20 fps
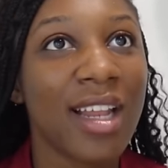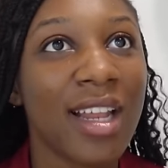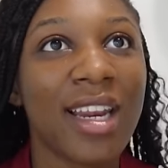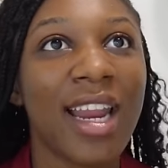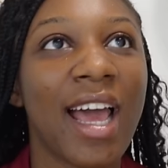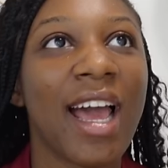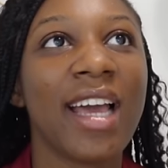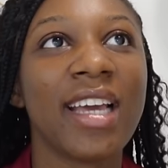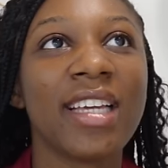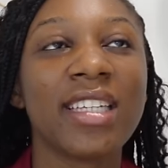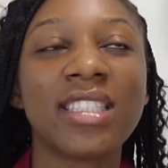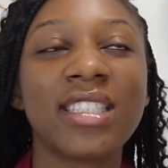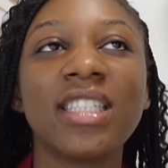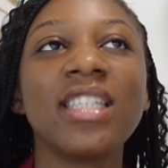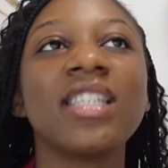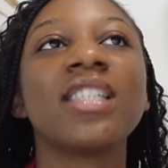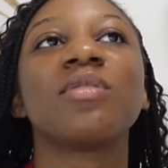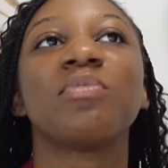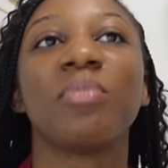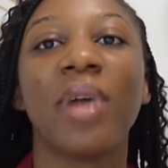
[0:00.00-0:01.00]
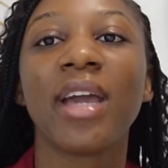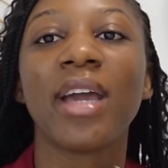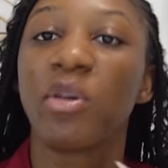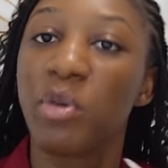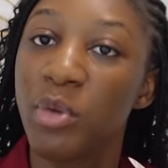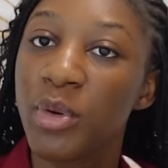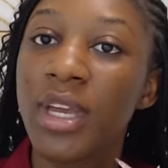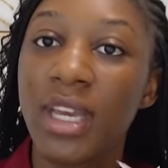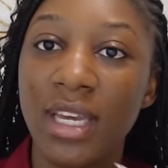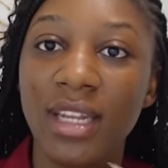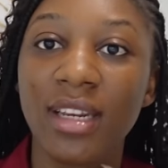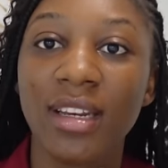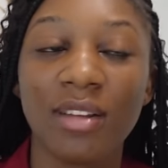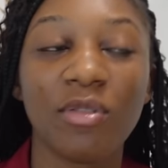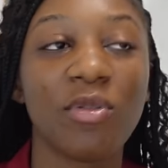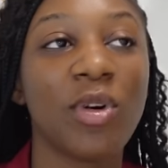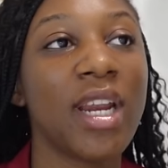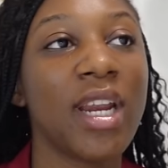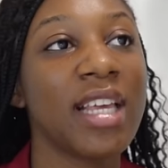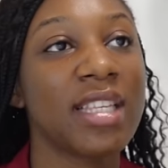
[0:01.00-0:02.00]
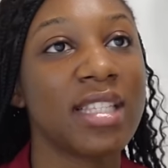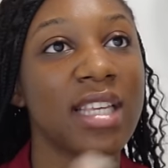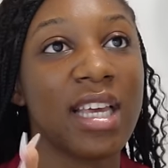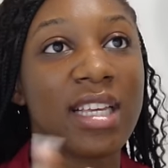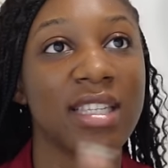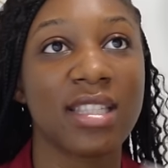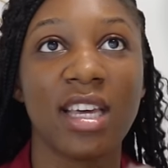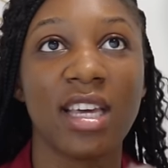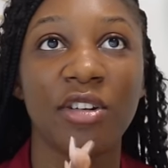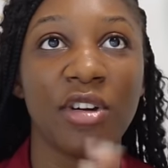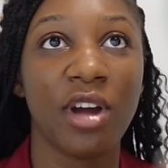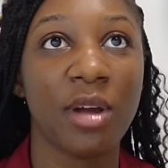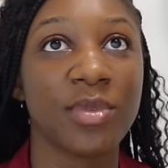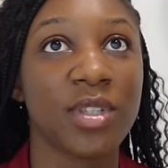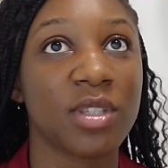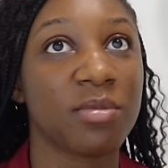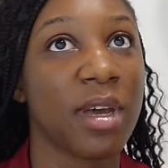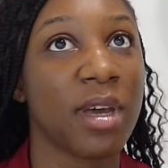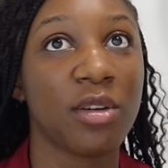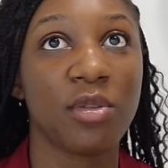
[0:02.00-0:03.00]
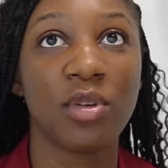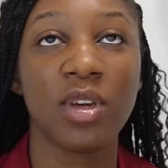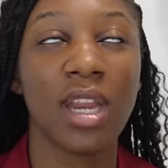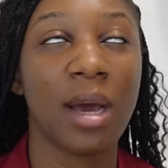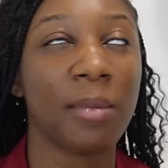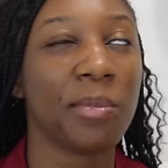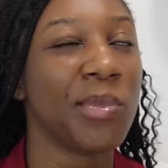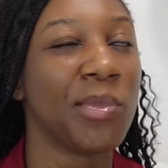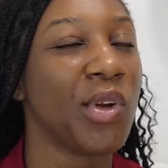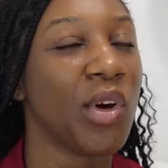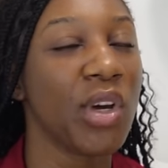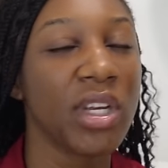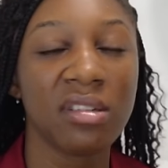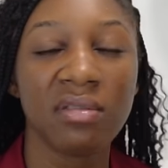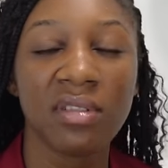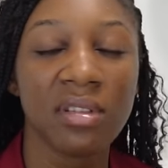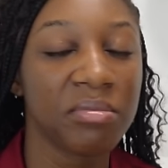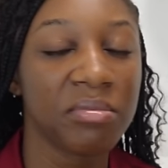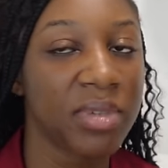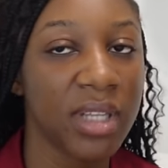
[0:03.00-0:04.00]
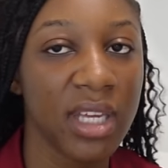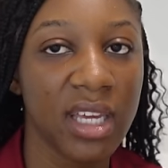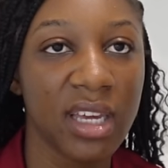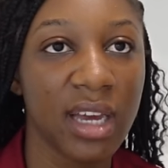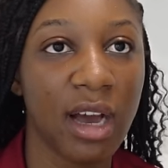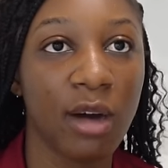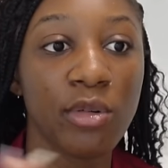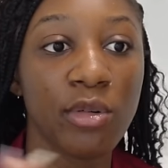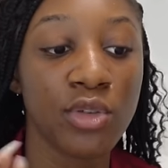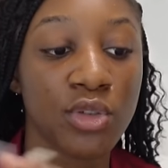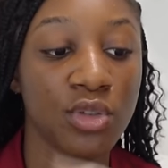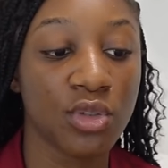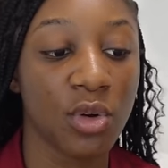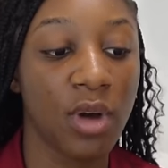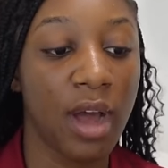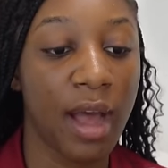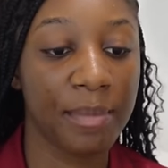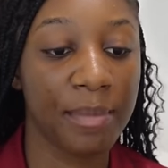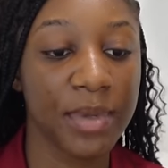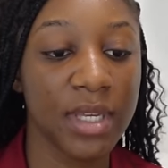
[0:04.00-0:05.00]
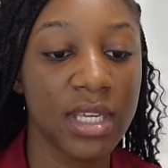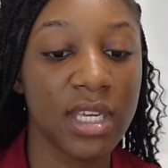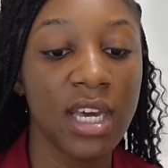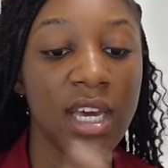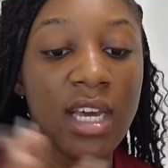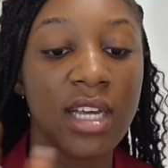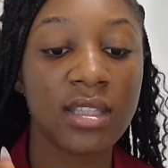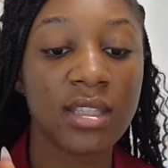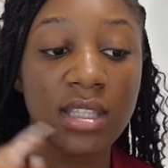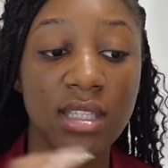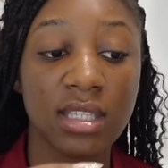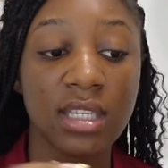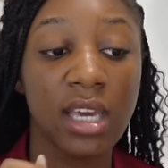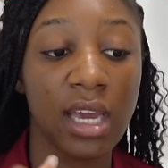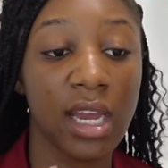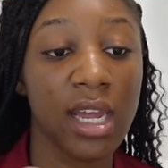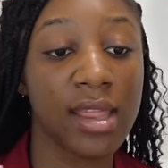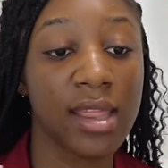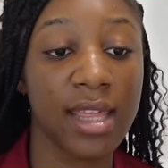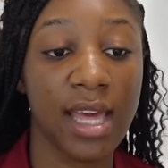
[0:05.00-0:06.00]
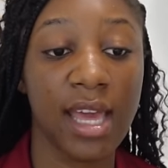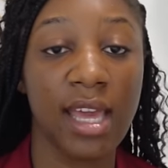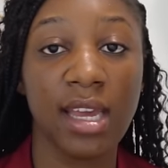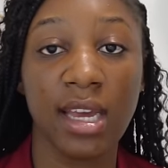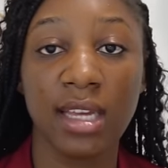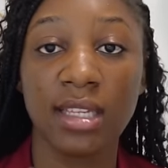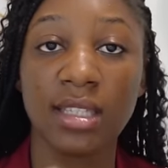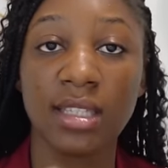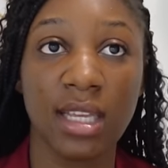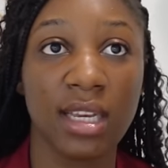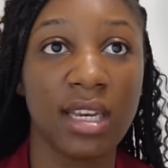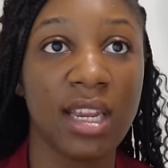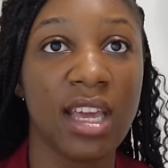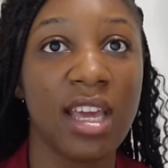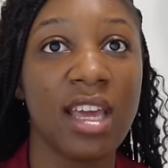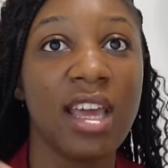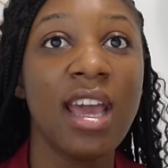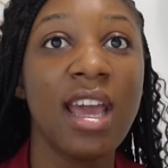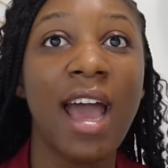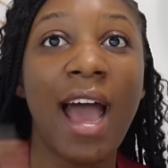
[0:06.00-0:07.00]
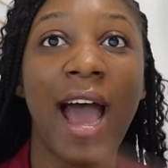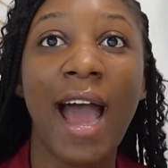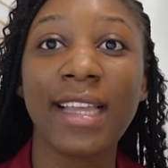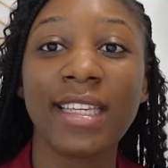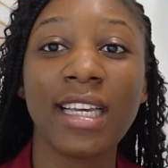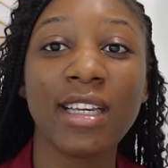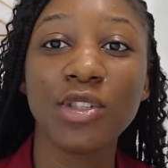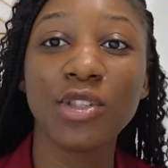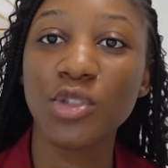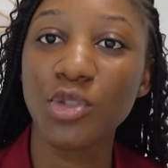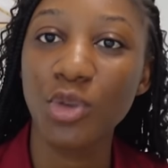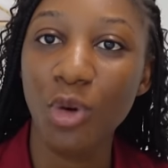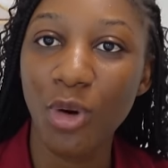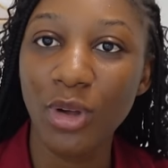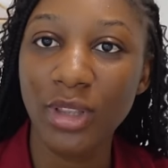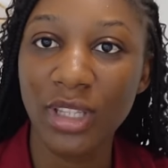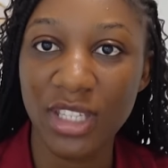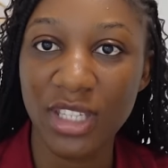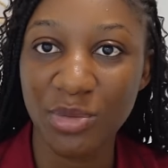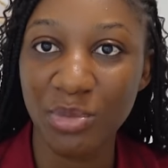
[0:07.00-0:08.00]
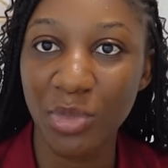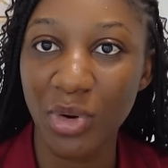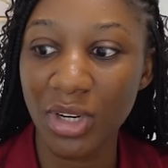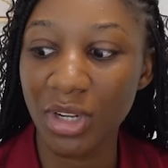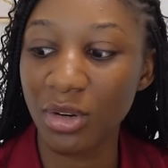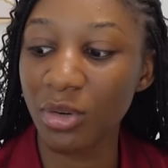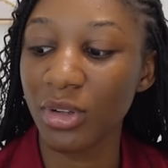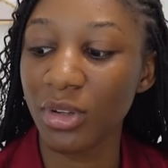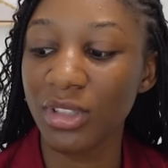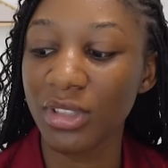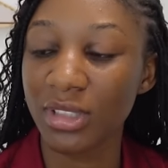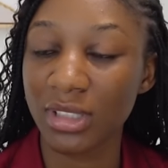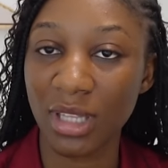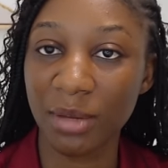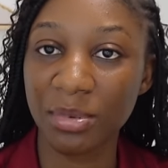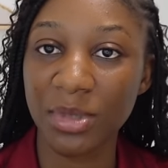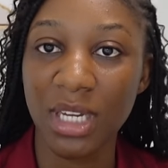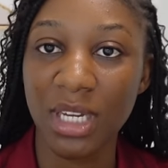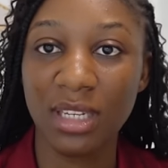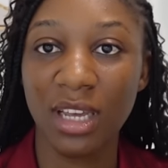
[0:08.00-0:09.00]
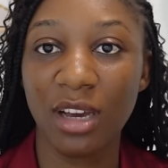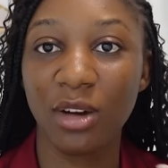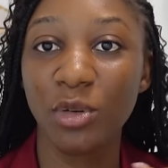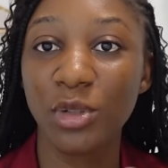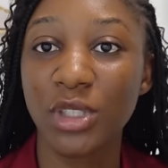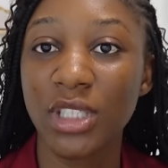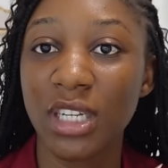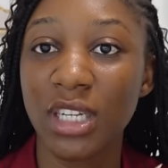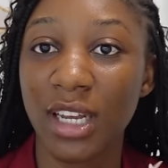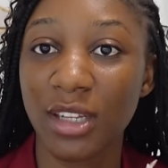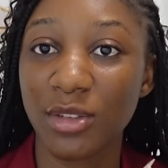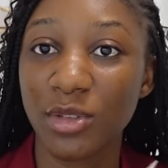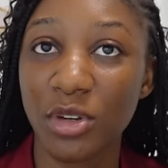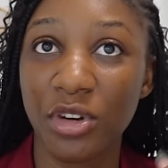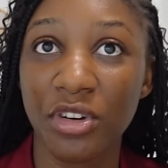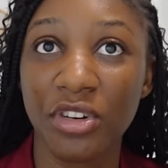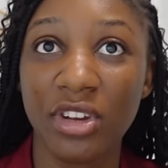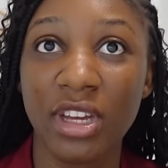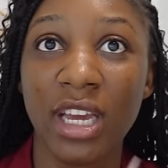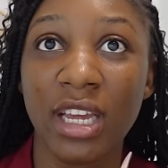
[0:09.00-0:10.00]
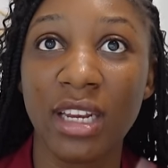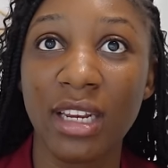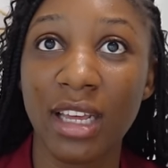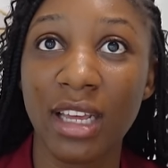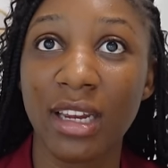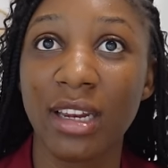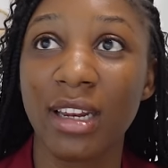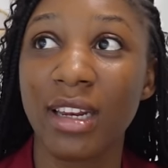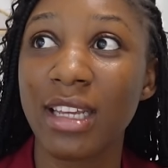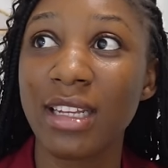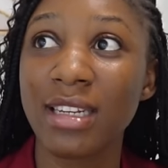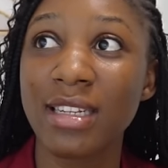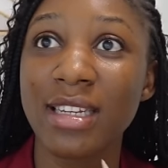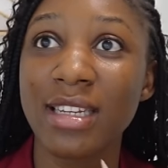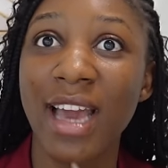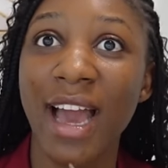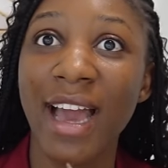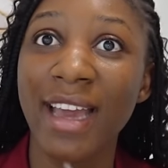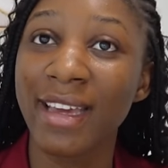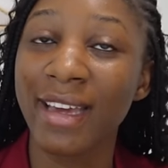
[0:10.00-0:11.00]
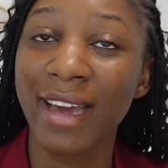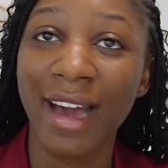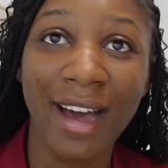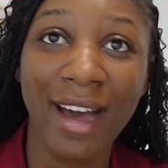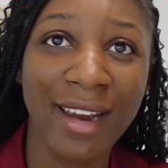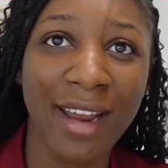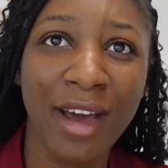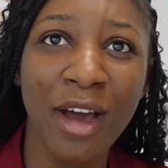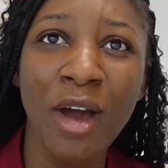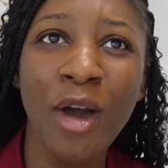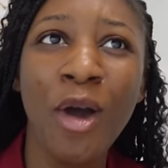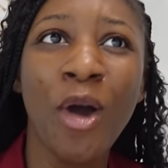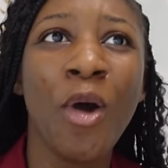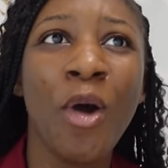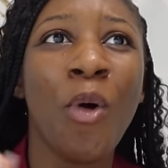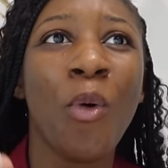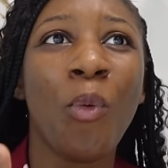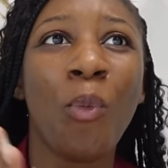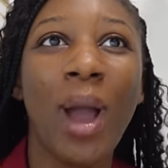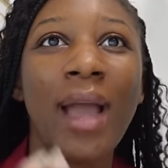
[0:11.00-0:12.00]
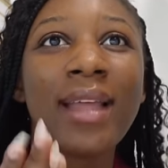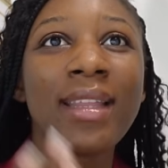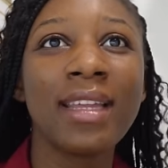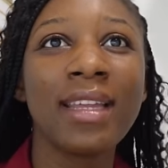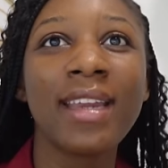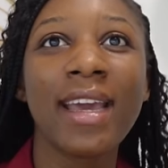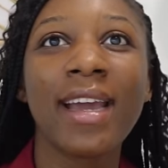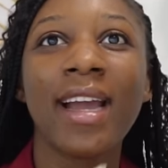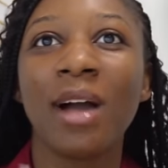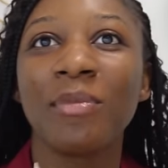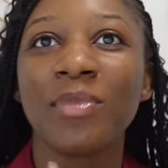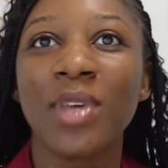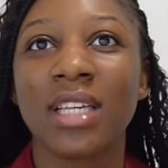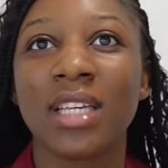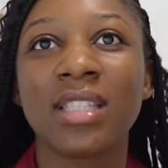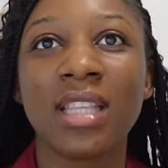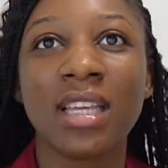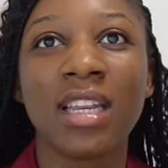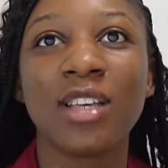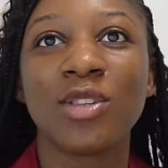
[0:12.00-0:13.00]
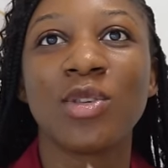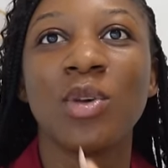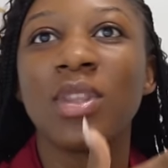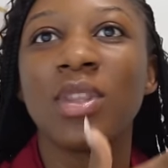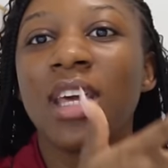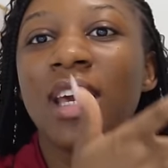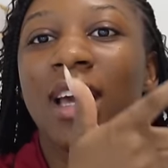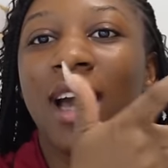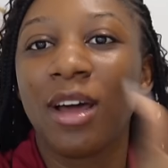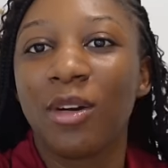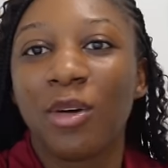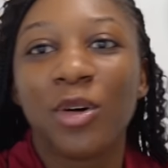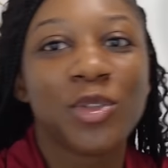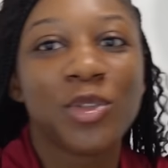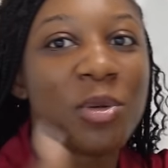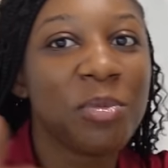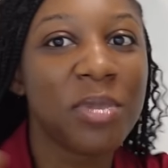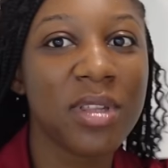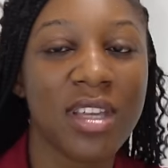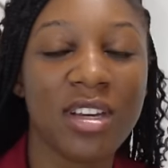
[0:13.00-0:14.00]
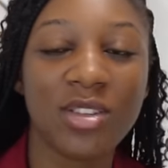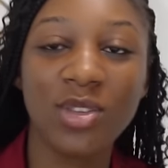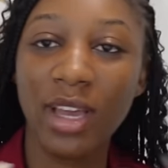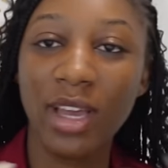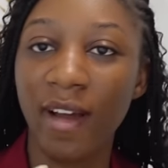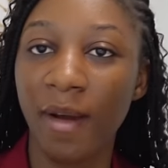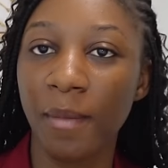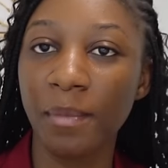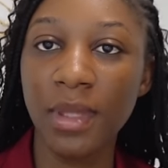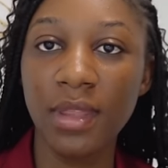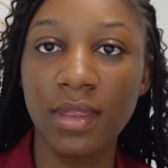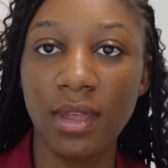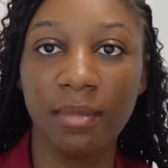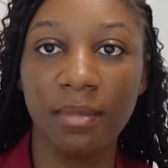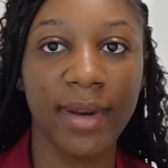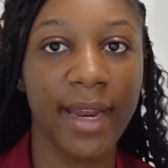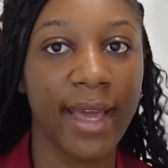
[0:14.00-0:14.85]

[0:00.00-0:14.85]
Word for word: Like she's my queen. When I say Instagrams is my queen, I'm not even playing. I was so happy to see her there yesterday. I just saw this morning on Snapchat that Uche Natori and then India and Ghana. Why didn't they come yesterday so they can also be there so I can meet them?